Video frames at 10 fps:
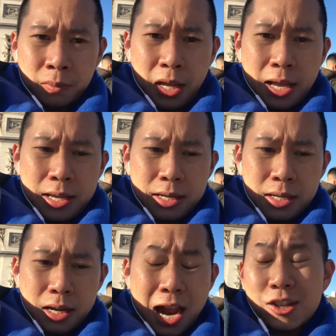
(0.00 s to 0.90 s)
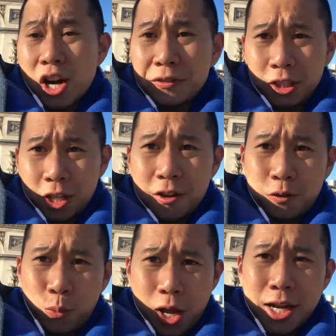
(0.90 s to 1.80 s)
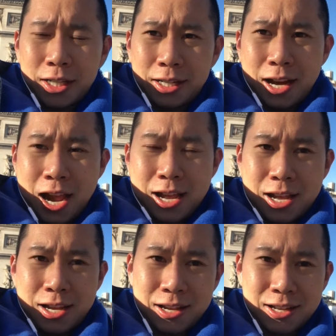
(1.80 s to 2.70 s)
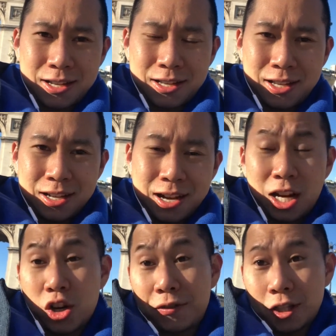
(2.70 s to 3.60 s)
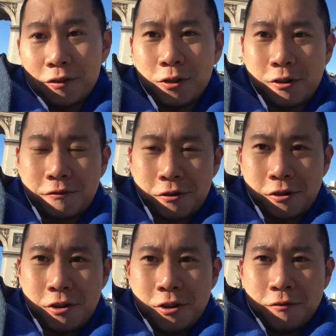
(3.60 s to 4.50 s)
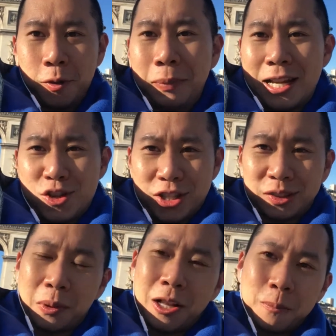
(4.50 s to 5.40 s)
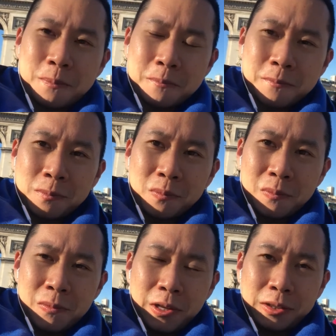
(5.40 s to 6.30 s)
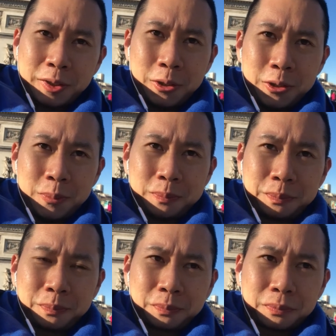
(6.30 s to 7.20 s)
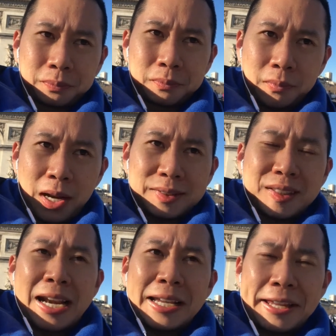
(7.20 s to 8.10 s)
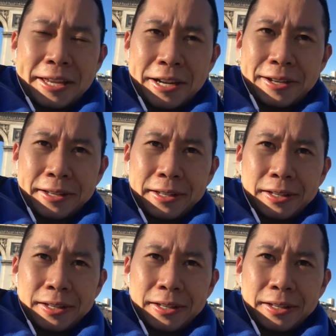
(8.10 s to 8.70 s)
And I travel a lot for work, and I travel a lot for pleasure as well. So standing here